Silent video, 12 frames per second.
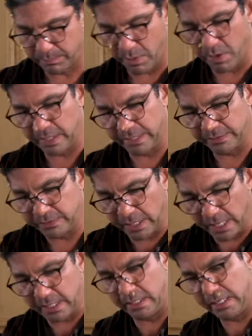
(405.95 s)
part is
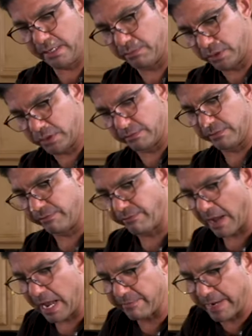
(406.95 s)
done, it will cook for
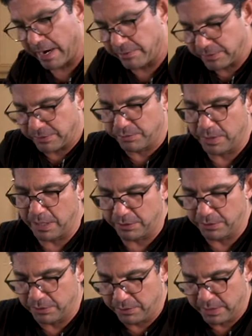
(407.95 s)
five hours at
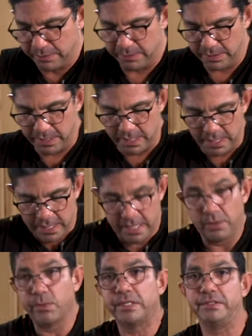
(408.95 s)
300 degrees
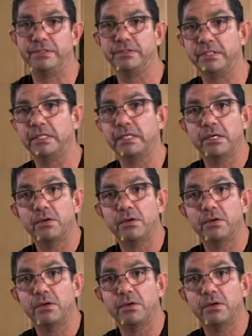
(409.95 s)
and wait till you see